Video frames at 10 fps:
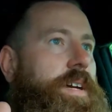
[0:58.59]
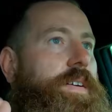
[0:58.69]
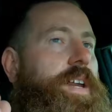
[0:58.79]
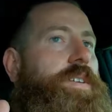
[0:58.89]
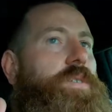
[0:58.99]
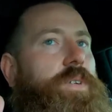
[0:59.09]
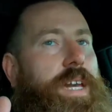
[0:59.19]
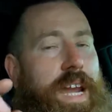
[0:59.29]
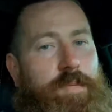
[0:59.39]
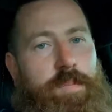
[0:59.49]
I got a new
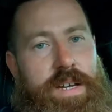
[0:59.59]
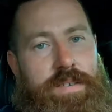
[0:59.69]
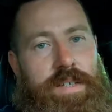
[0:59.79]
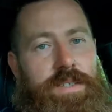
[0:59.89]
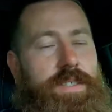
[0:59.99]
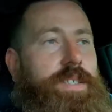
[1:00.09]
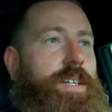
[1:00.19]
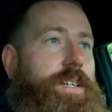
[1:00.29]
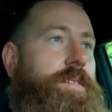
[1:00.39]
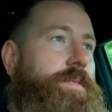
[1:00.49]
camera mount, I should
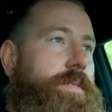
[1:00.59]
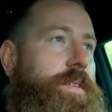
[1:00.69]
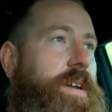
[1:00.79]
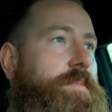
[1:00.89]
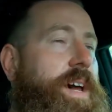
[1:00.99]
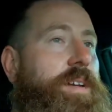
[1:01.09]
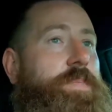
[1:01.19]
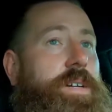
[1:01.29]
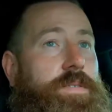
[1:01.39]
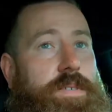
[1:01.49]
say, not a mic
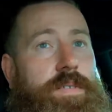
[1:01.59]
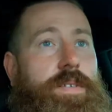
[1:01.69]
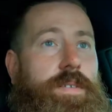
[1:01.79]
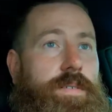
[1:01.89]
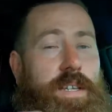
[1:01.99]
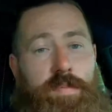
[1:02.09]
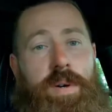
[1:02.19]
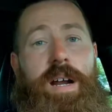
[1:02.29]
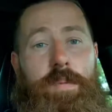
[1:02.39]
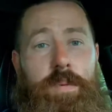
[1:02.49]
mount. That's the
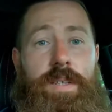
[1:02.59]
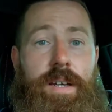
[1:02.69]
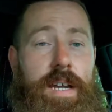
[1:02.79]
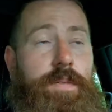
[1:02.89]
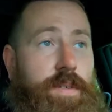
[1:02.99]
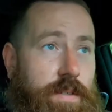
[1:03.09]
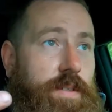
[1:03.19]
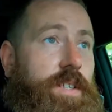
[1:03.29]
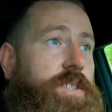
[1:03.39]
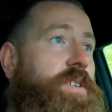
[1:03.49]
problem with not
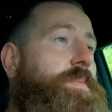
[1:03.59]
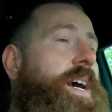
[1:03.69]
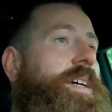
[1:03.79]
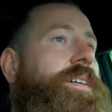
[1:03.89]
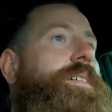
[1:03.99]
having the external mic.